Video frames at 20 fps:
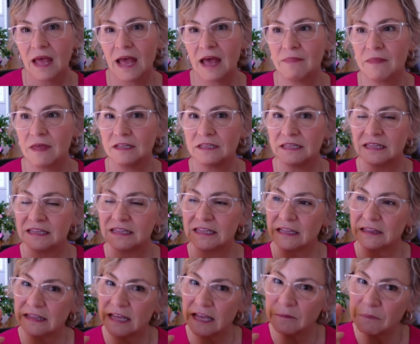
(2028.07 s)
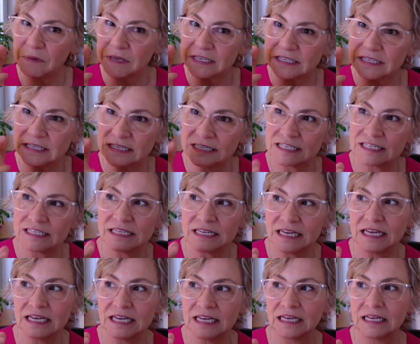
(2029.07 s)
And that they be
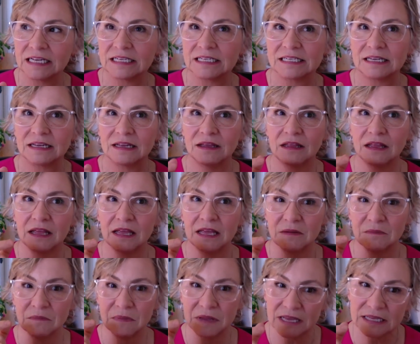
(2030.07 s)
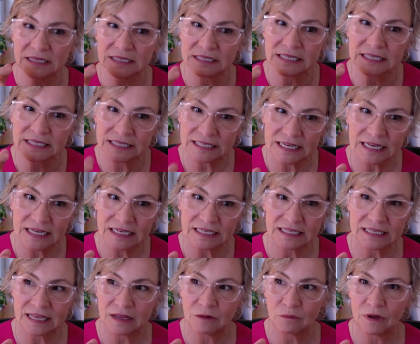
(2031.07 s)
succinct. In being
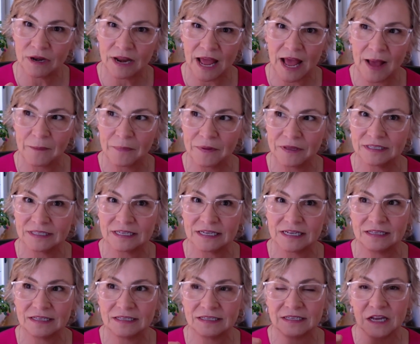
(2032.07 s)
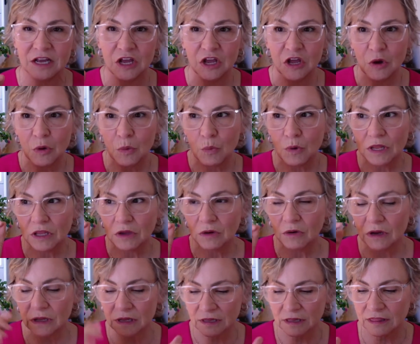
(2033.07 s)
succinct, then what happens is when
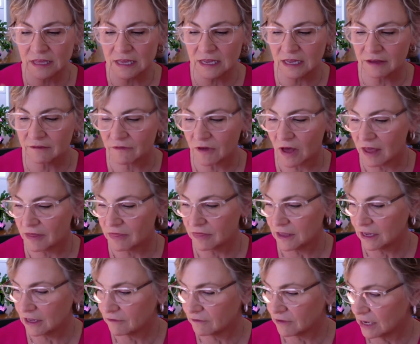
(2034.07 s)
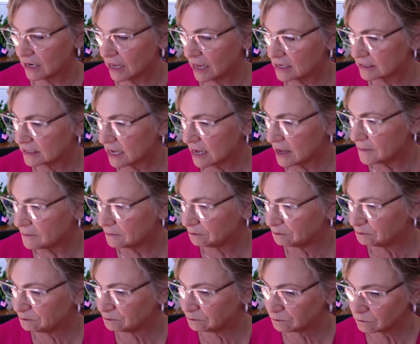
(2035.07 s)
I think of it as
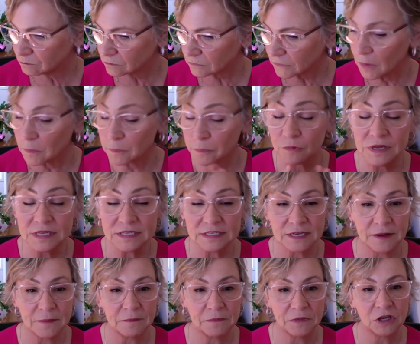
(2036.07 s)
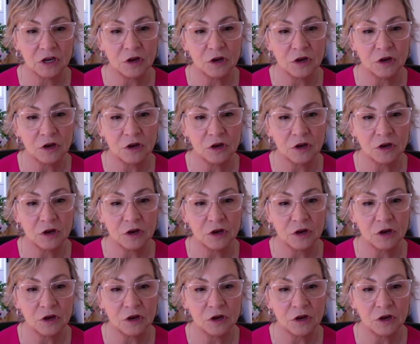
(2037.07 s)
a prism.